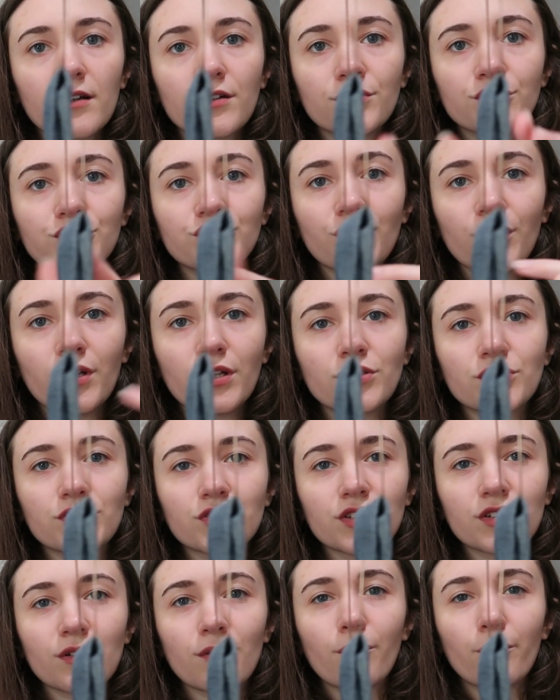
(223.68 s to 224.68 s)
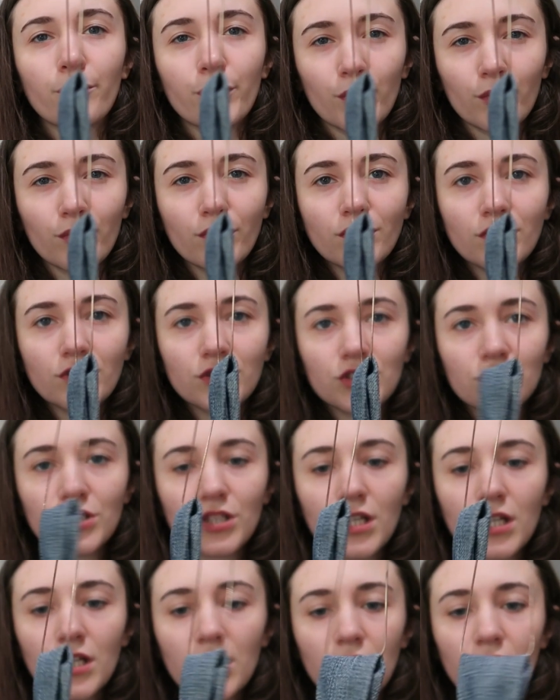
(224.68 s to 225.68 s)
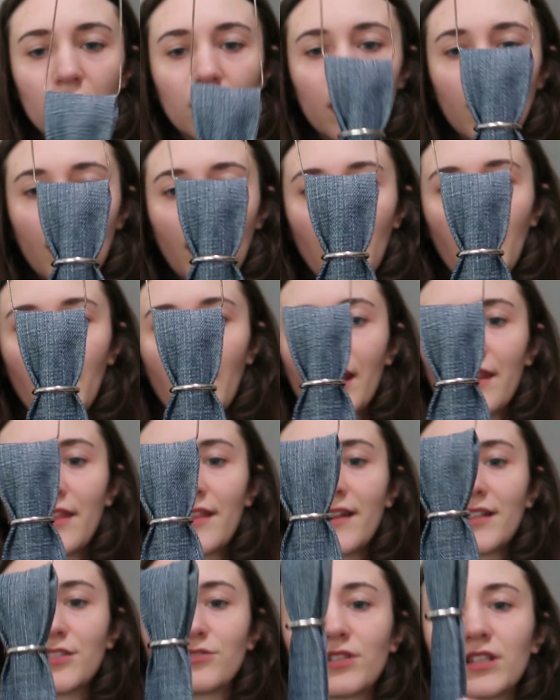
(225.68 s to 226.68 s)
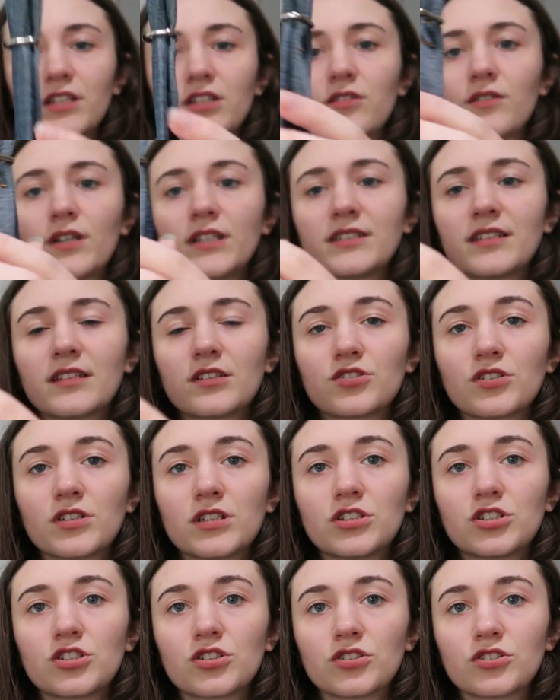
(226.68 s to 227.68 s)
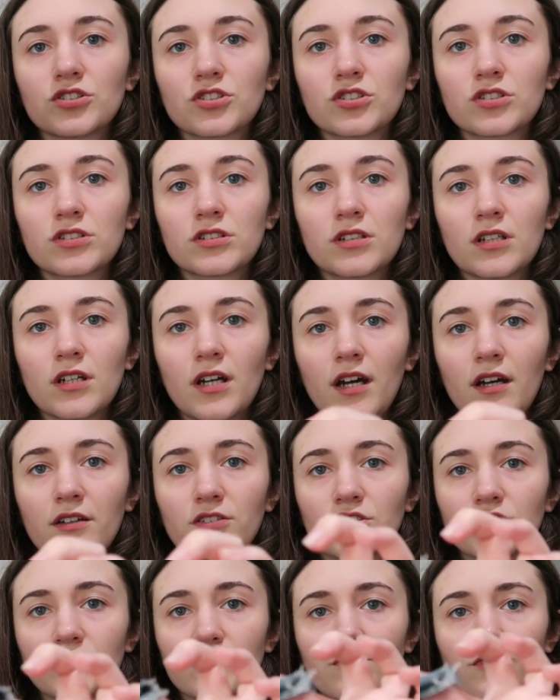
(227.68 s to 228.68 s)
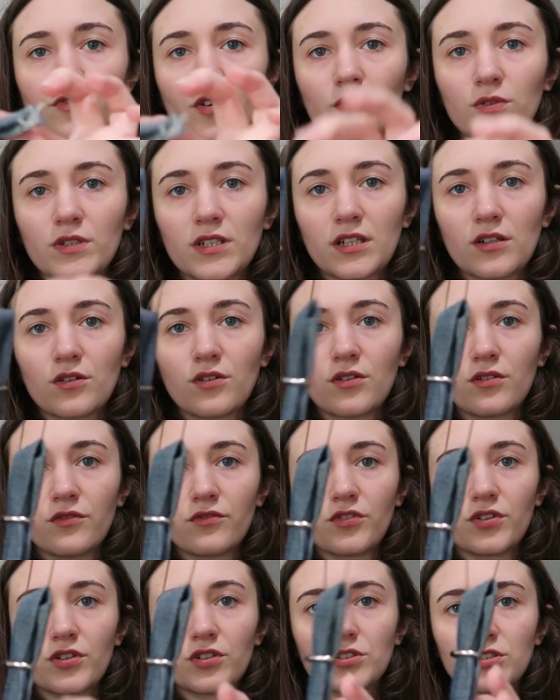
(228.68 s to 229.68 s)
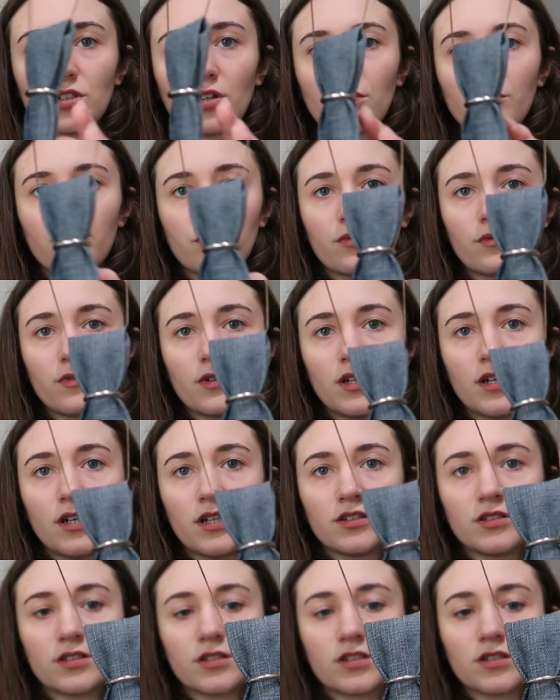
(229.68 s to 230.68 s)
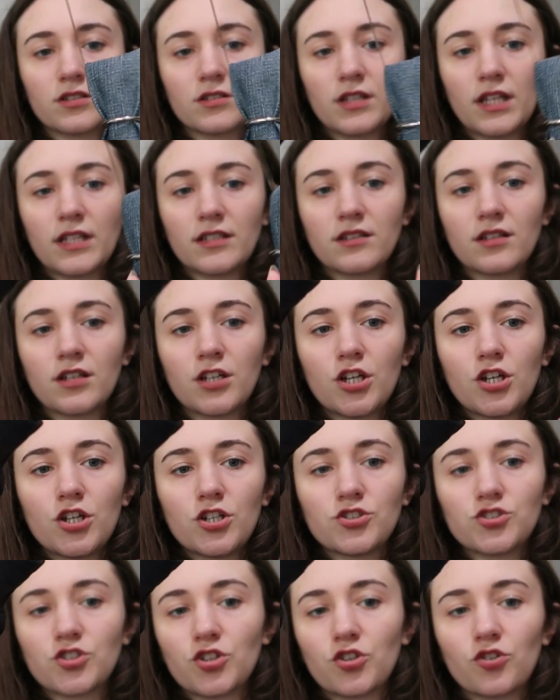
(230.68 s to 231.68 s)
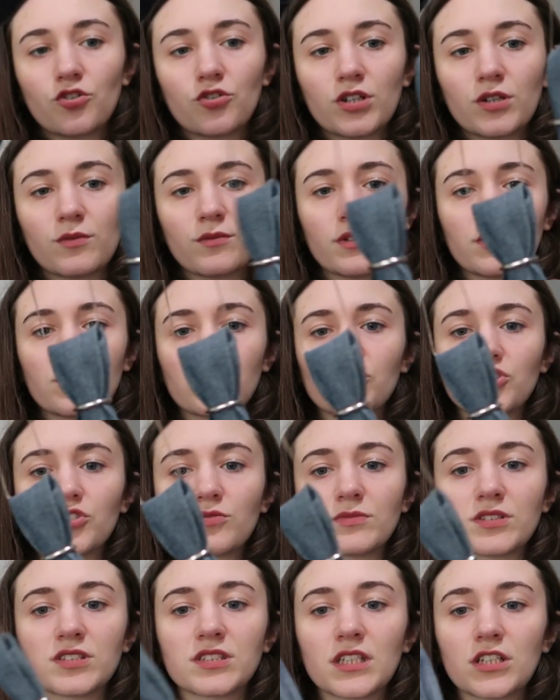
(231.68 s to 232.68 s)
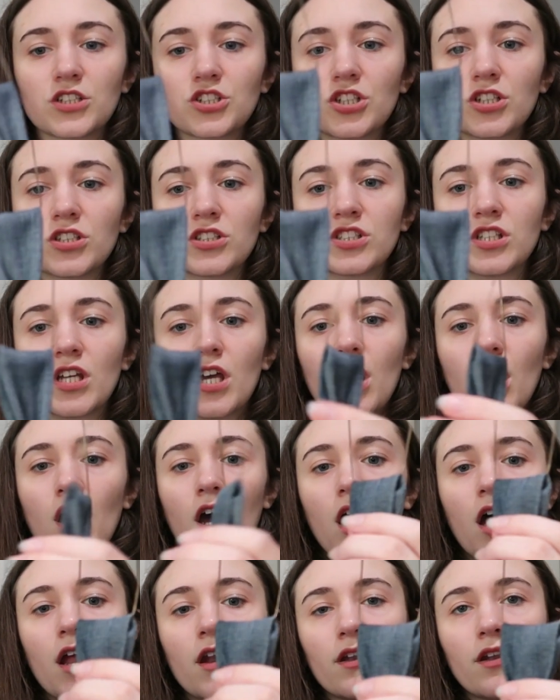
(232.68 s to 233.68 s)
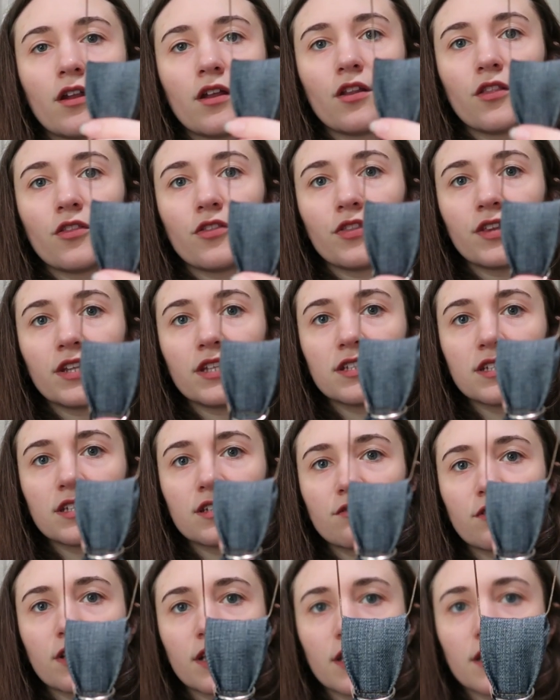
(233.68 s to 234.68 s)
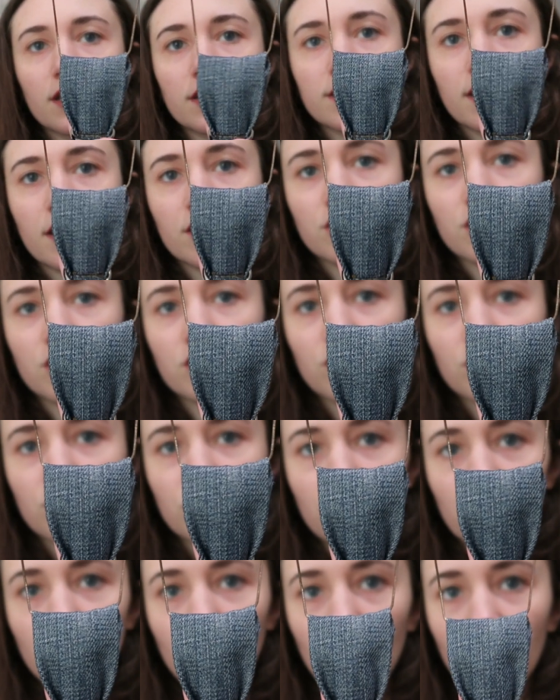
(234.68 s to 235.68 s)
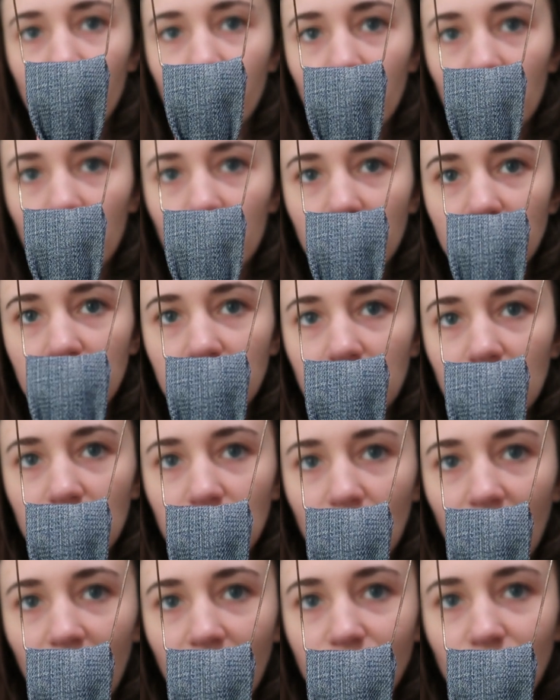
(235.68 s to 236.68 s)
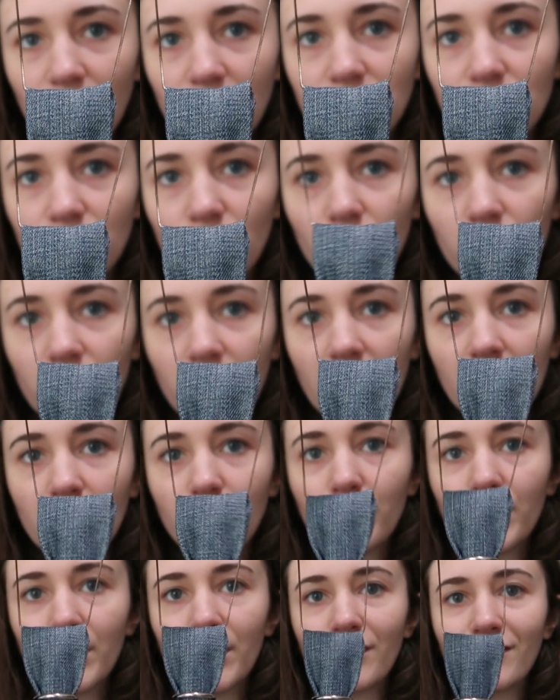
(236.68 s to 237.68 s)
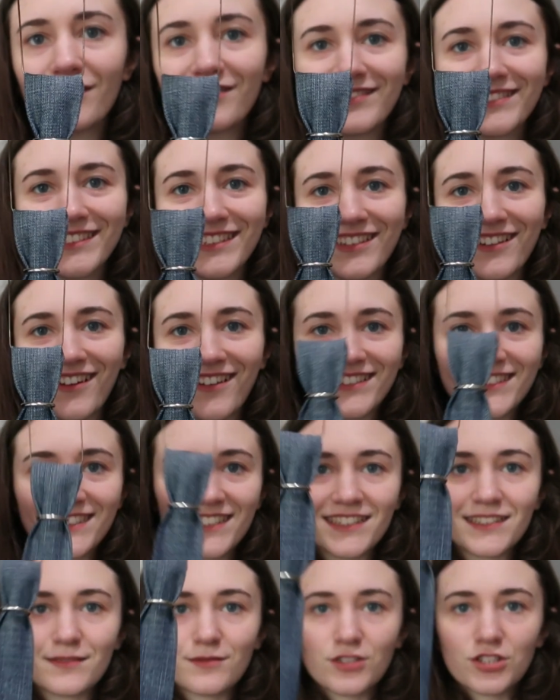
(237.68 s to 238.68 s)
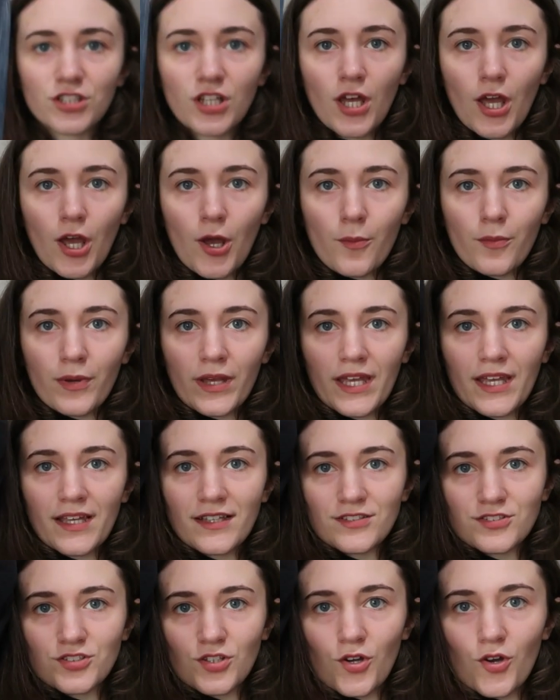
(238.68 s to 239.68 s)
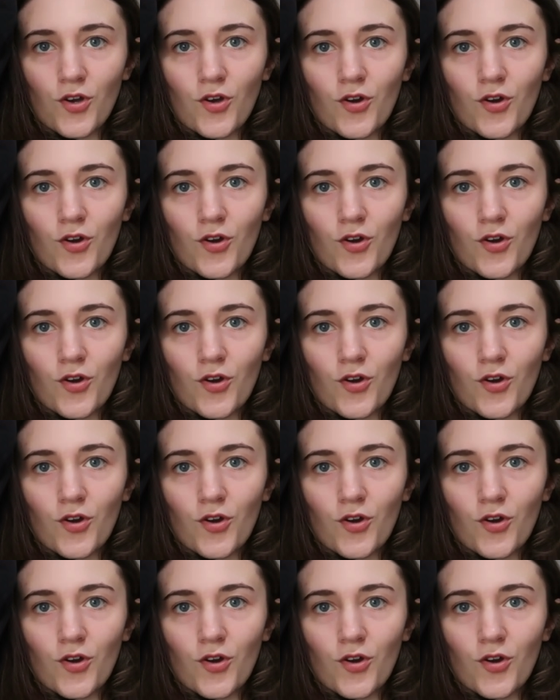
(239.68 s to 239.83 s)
so it doesn't bulge, and I think that's really cute. It's literally just, I just folded it over at the top and then secured it with some stitches, and the D-ring is actually just to cover the stitch. I've tried to colour it in blue so you can't see it as much, but it is